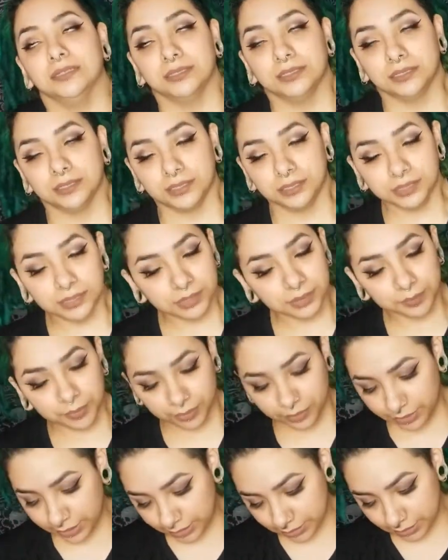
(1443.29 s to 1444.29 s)

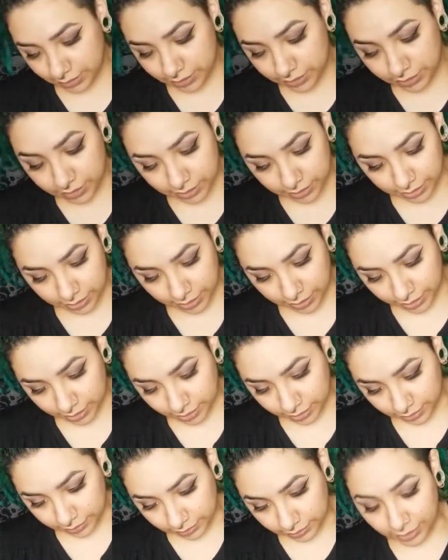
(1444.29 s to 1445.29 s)
disappointed
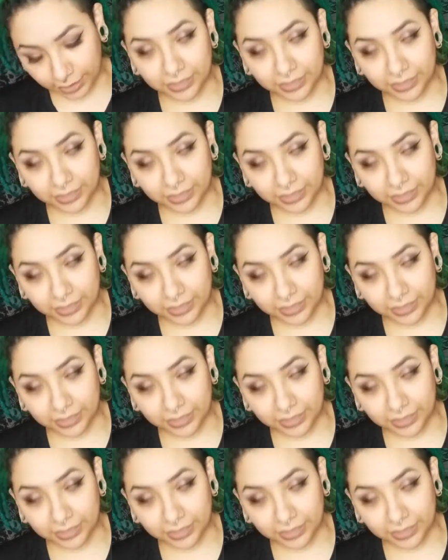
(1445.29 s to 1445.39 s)
again.